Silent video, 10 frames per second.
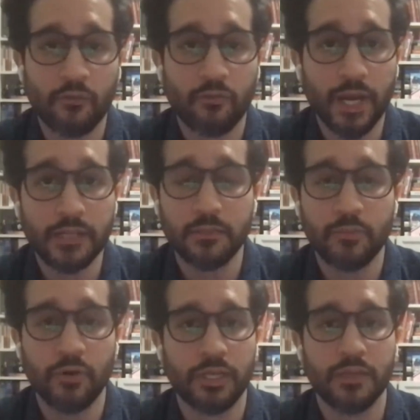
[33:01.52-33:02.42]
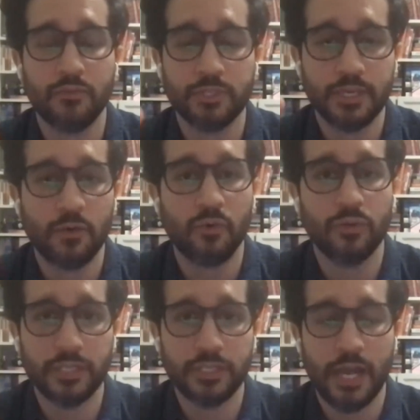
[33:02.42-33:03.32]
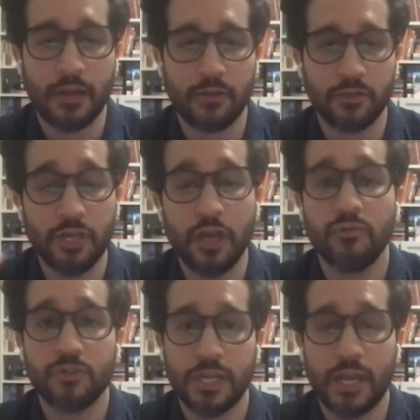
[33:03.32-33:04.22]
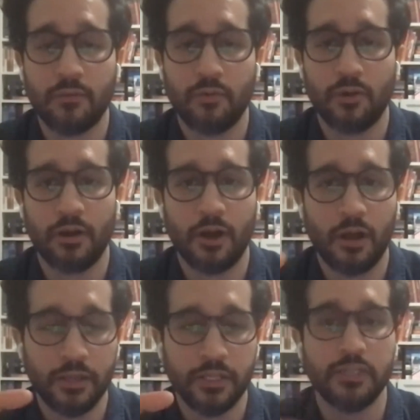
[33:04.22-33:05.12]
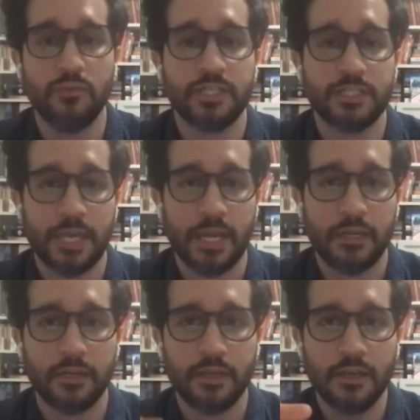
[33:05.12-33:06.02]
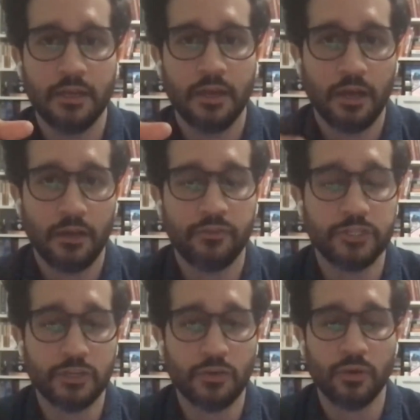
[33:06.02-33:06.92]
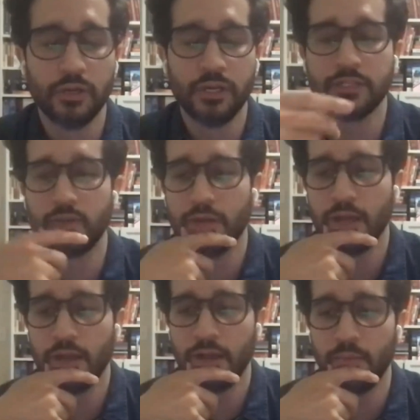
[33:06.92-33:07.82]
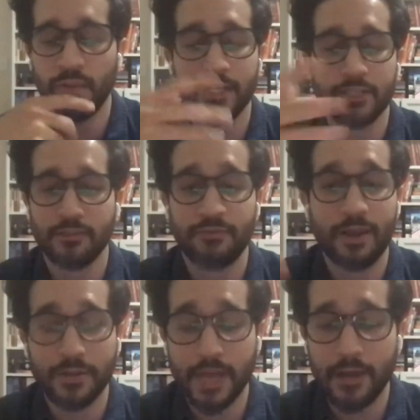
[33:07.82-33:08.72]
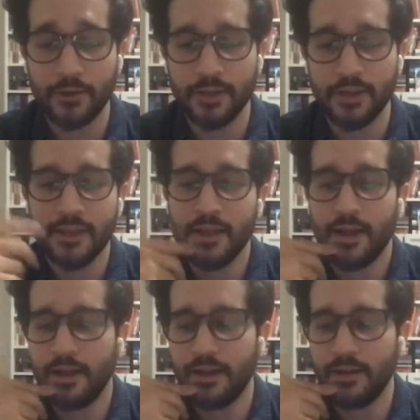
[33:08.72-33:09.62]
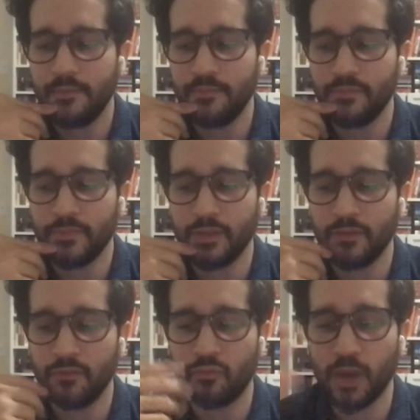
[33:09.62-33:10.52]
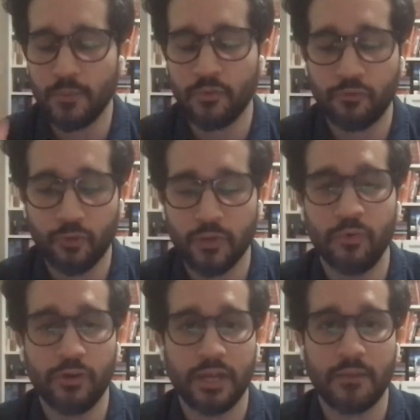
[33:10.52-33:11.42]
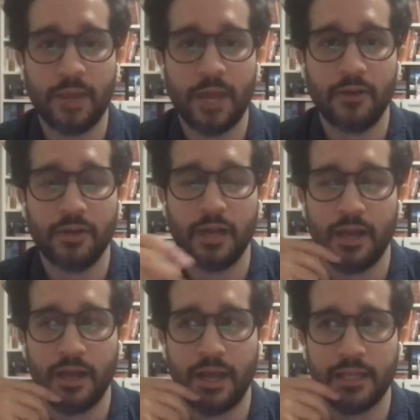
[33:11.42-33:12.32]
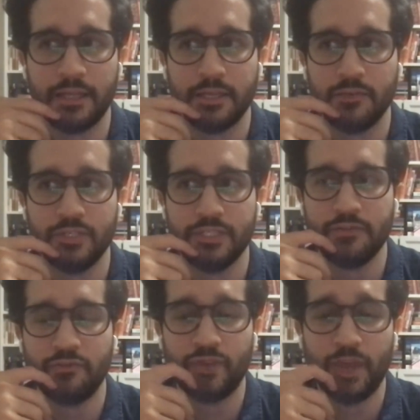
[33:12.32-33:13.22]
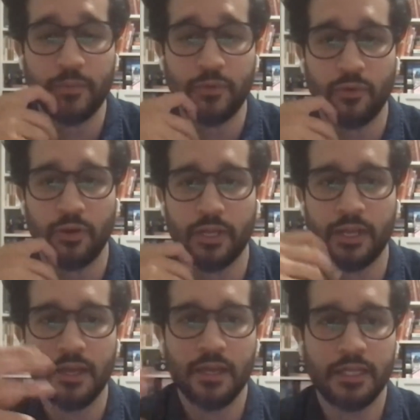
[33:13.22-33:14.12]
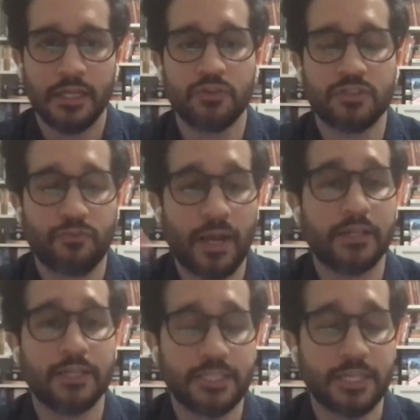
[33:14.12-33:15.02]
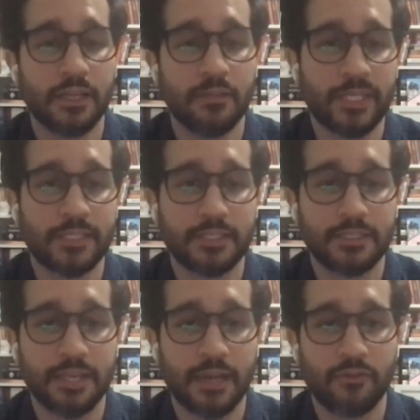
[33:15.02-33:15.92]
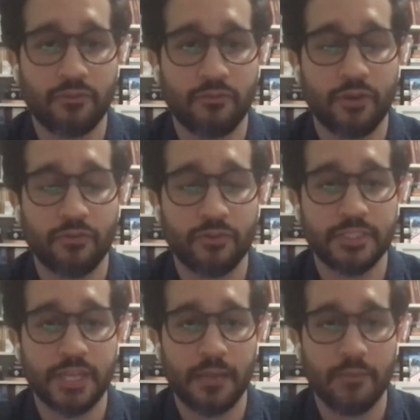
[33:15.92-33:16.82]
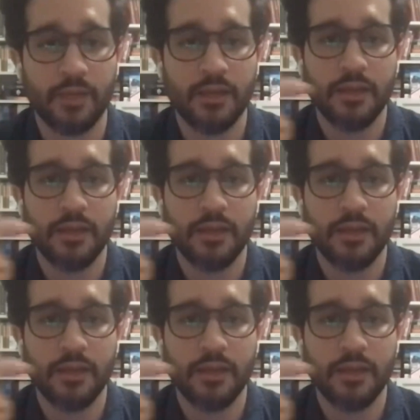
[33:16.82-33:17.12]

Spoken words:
of writing the book, he was the only known jaguar on the US side of the Sonoran Desert. We actually found out right before the book came out, I think it was in February, he was finally seen on the Mexican side for the very first time